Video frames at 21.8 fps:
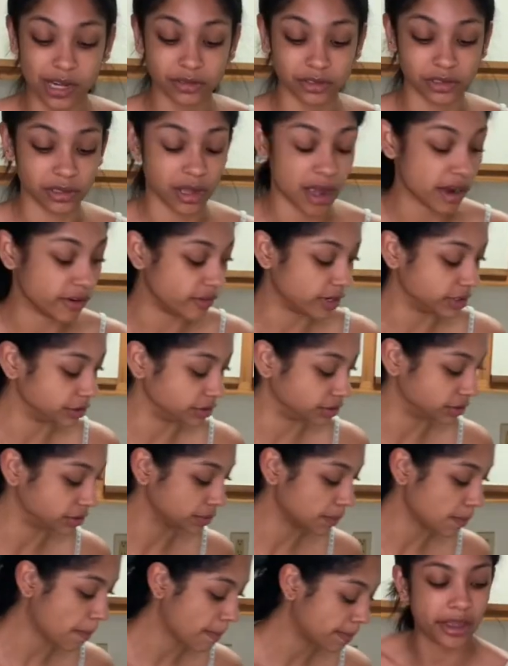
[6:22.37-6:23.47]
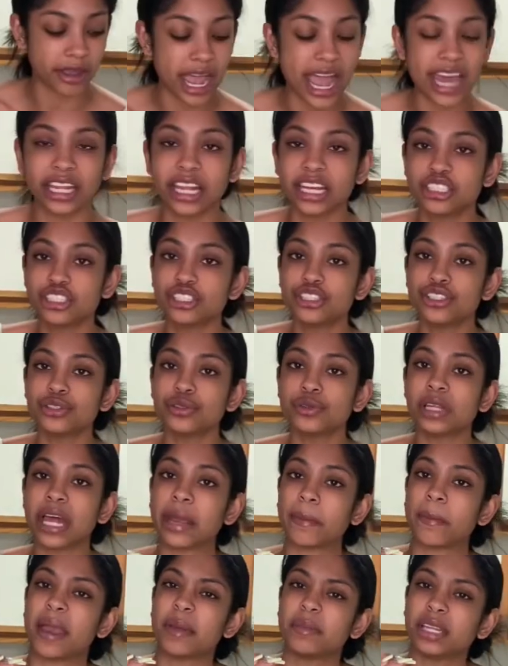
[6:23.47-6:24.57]
was a lot of onions. I like to do
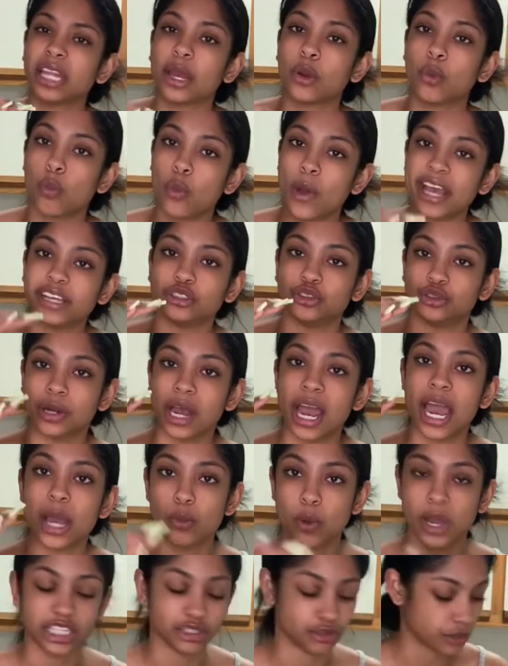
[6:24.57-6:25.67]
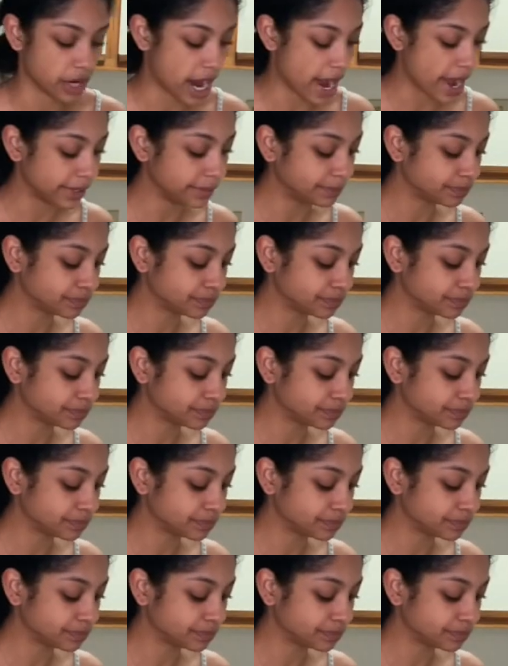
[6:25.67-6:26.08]
like maybe like wet, dry, wet, dry.